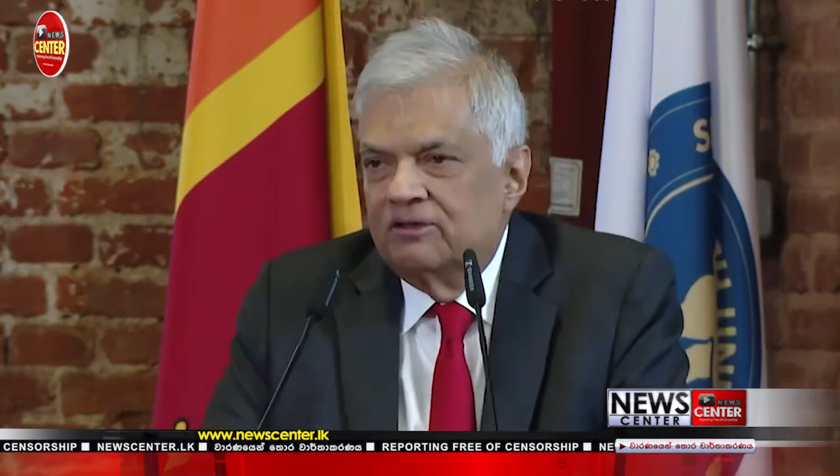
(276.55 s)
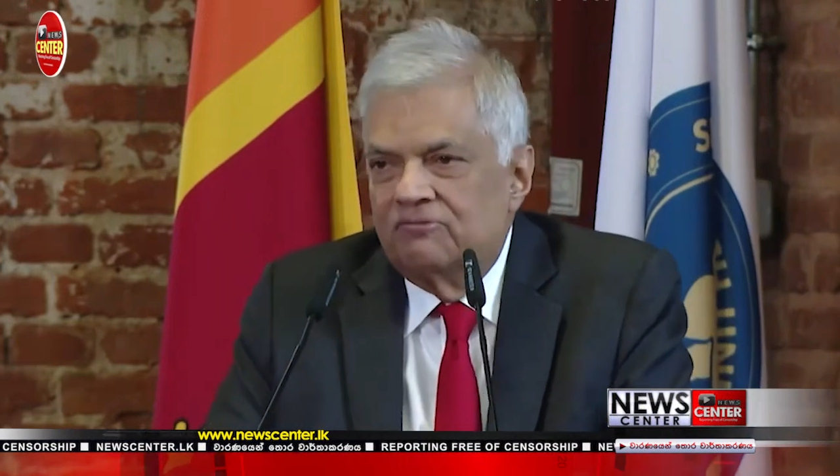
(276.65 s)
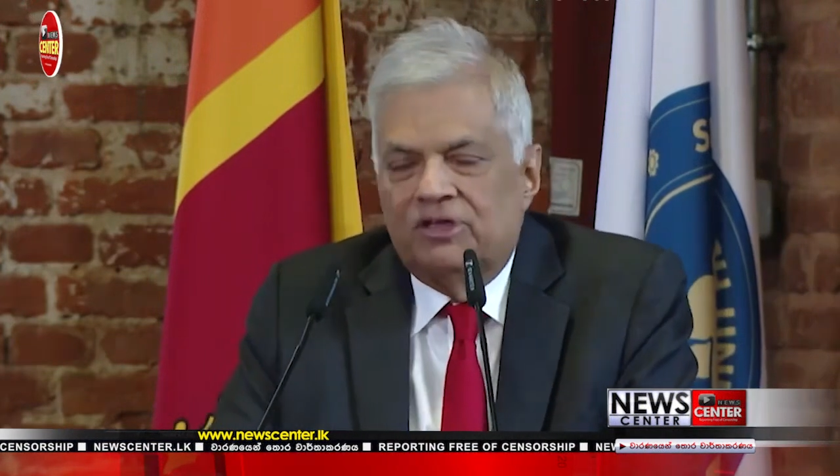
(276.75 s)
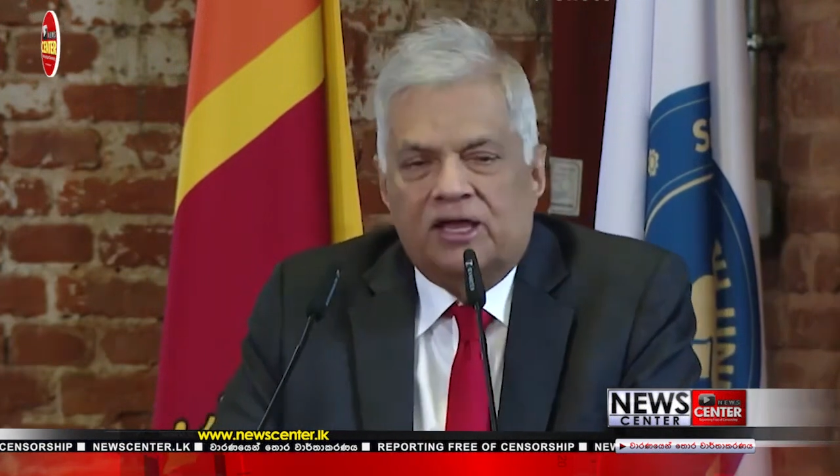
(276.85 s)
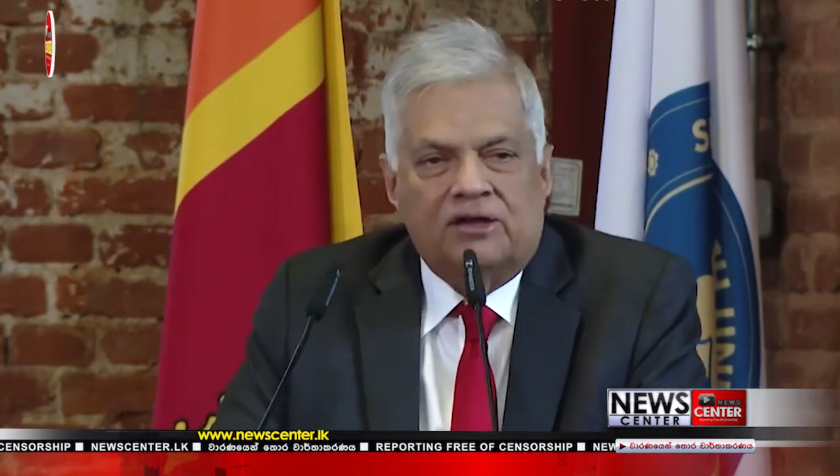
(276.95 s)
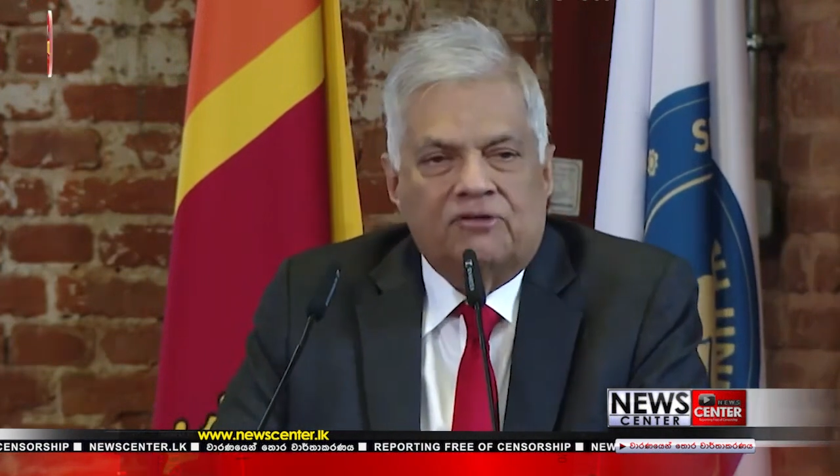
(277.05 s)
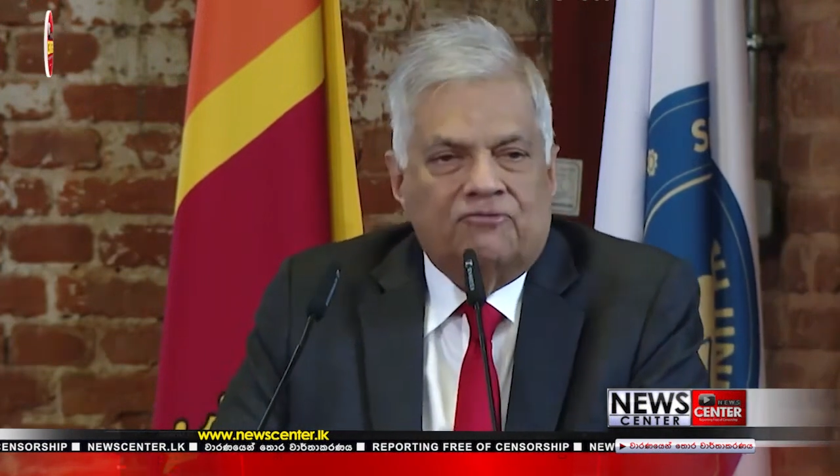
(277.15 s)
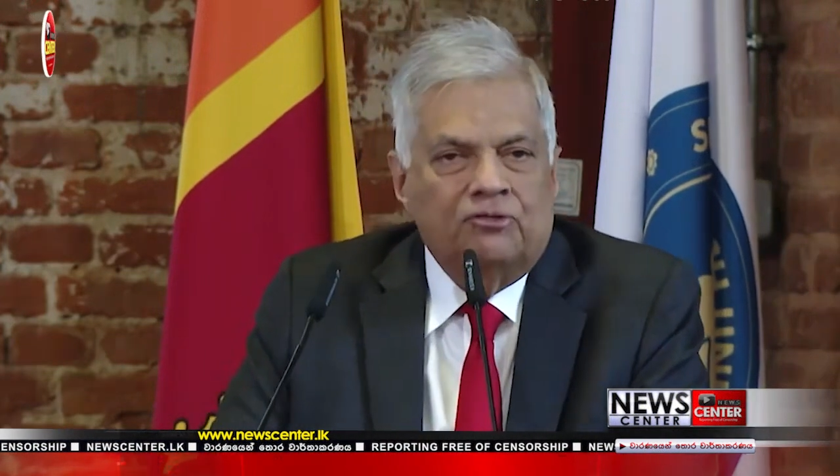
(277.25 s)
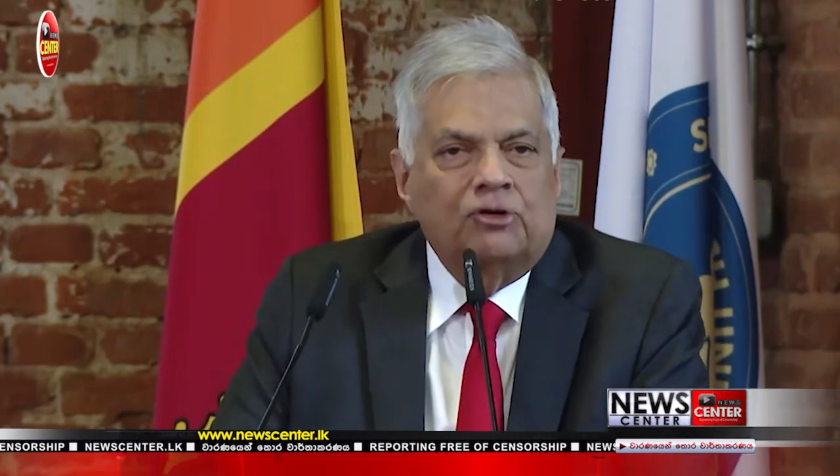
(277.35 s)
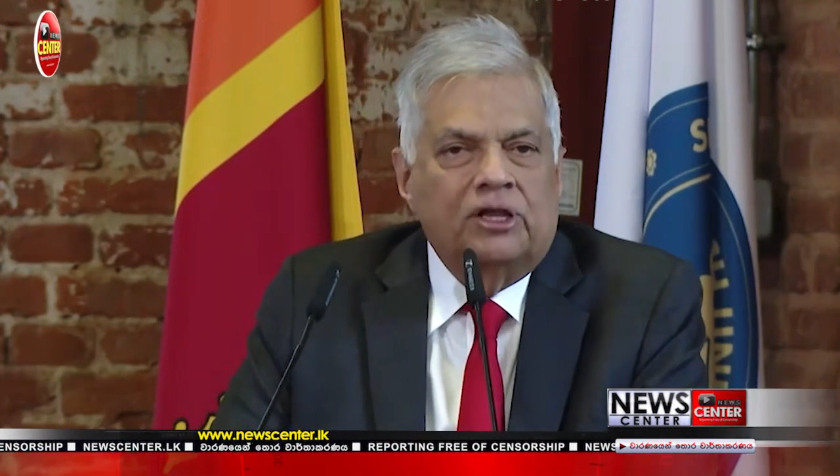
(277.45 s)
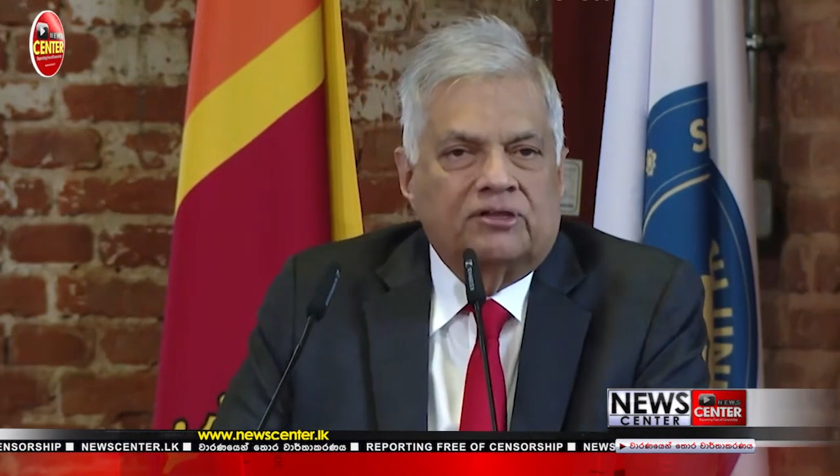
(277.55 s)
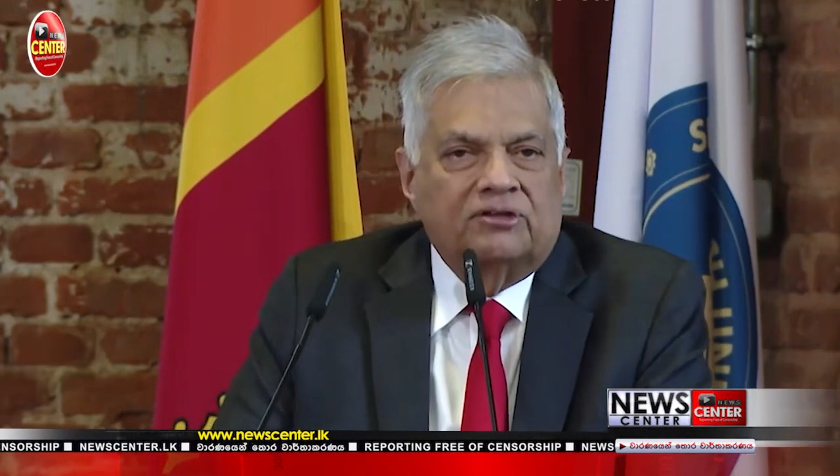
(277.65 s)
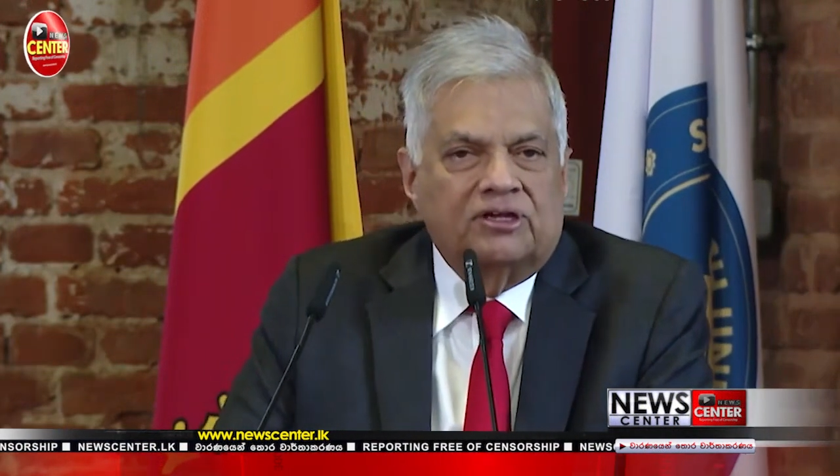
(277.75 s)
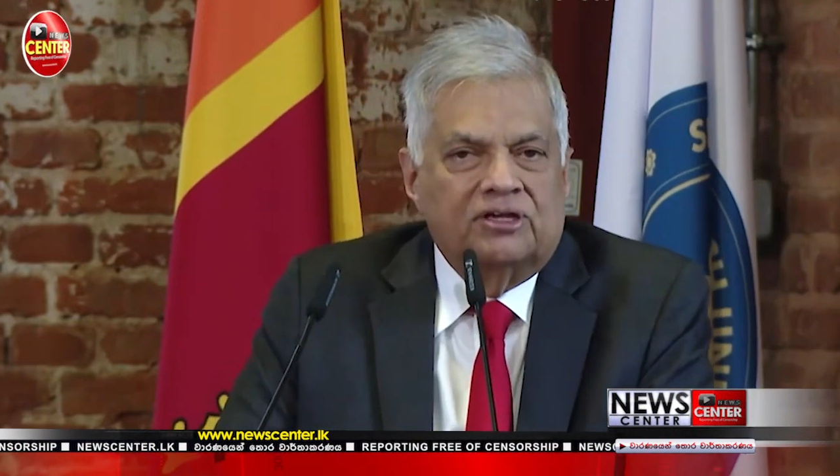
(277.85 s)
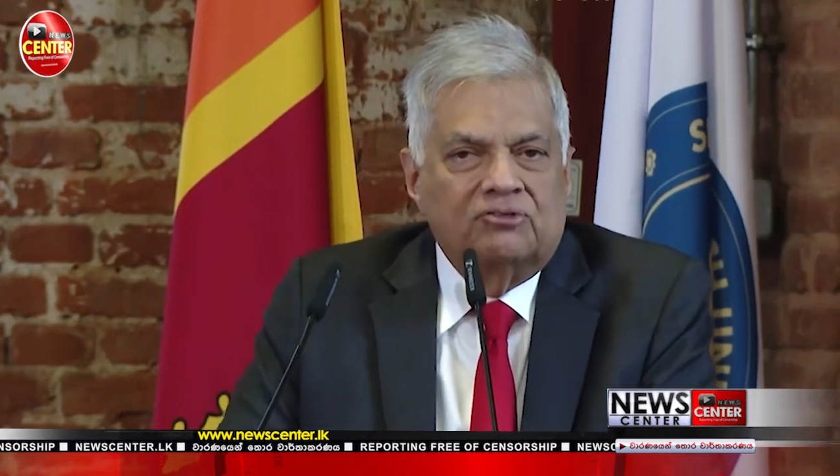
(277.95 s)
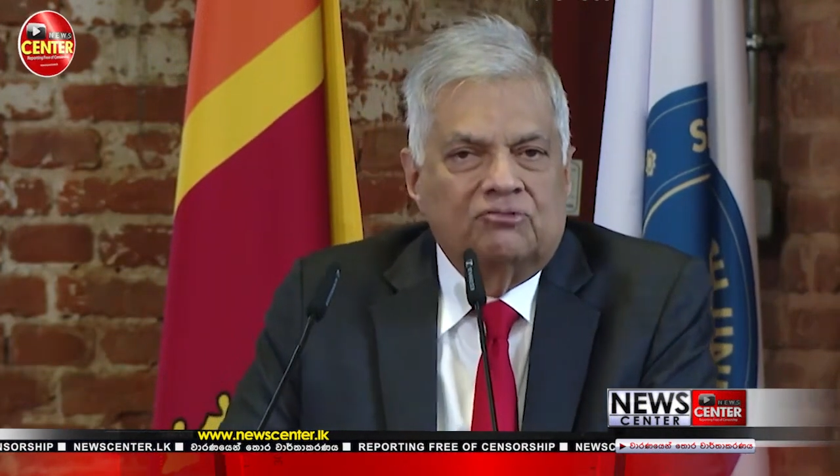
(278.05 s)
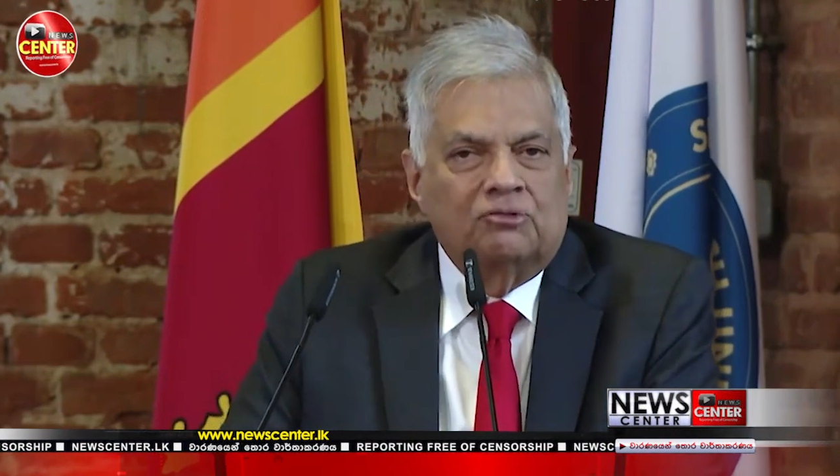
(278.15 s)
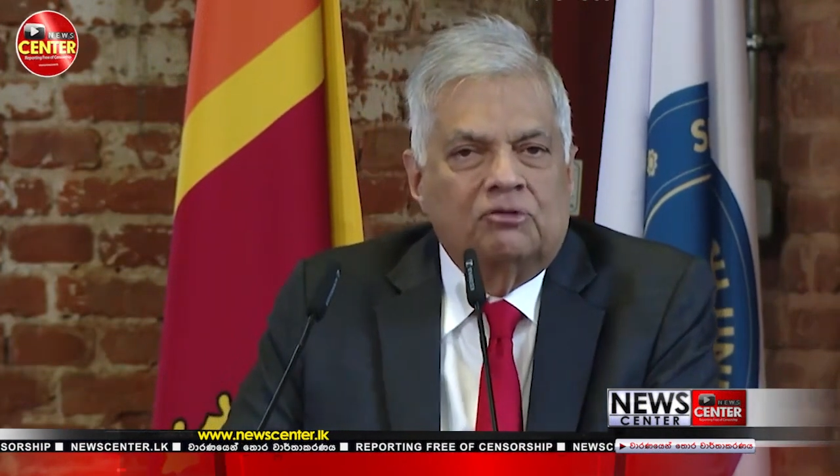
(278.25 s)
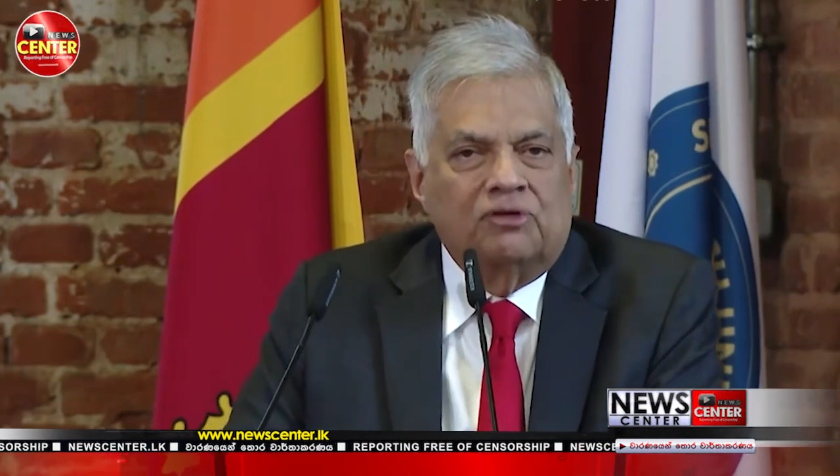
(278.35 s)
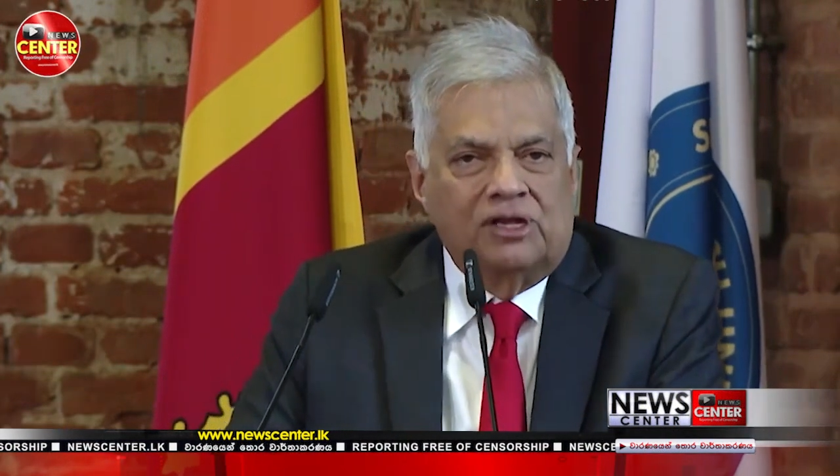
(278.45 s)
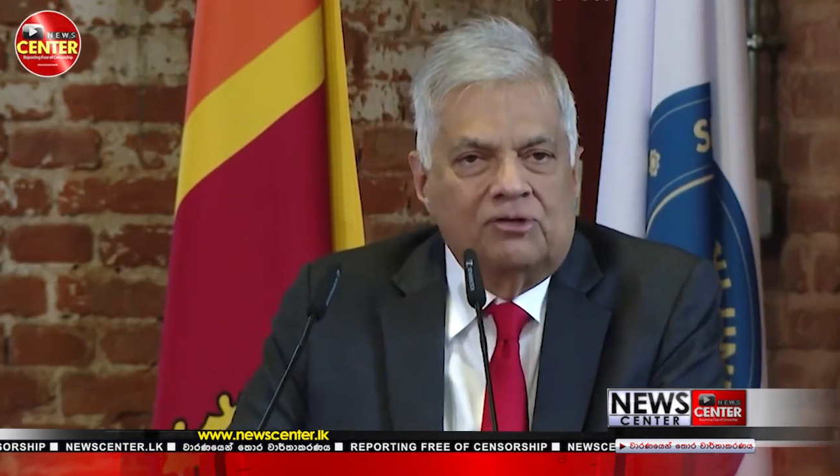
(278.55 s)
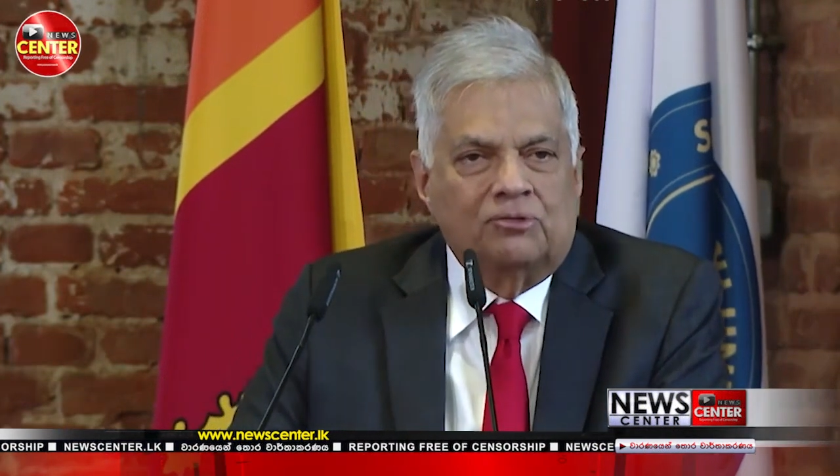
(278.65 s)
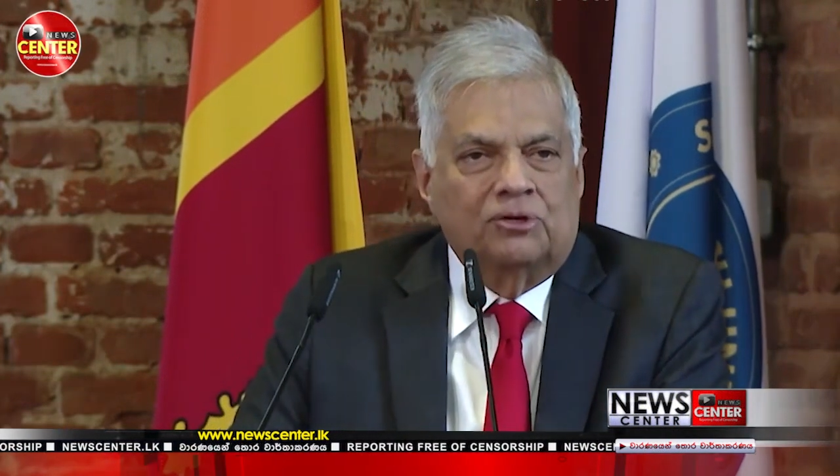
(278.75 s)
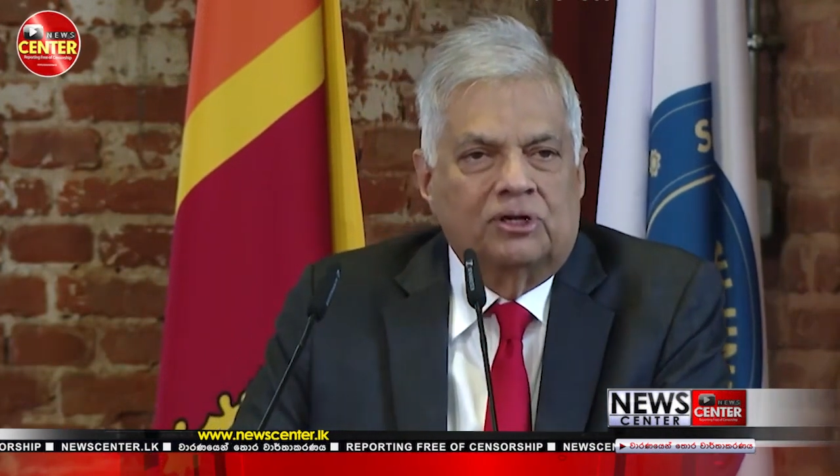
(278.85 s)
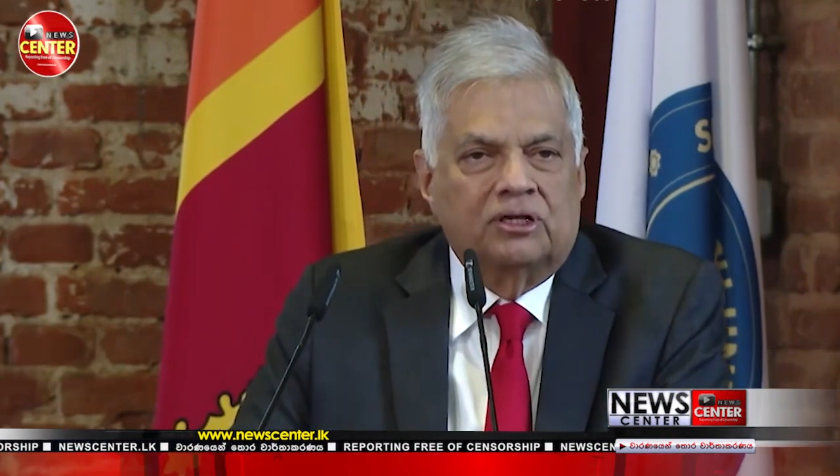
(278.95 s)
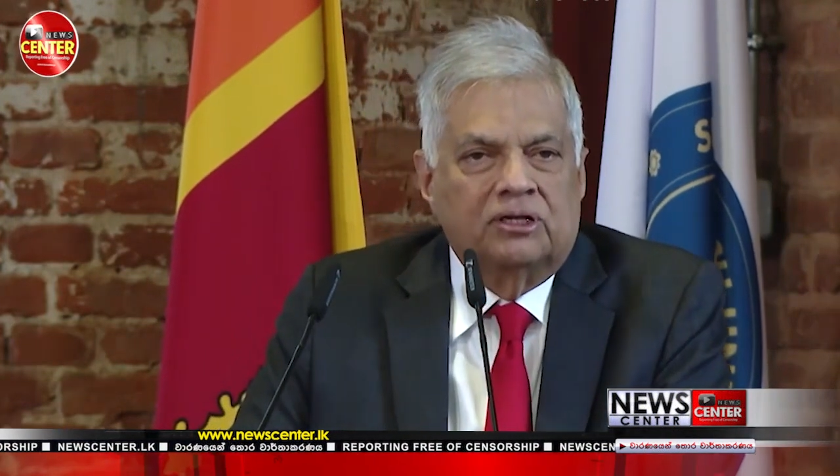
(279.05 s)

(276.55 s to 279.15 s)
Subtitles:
we had a few lecturers who were well known.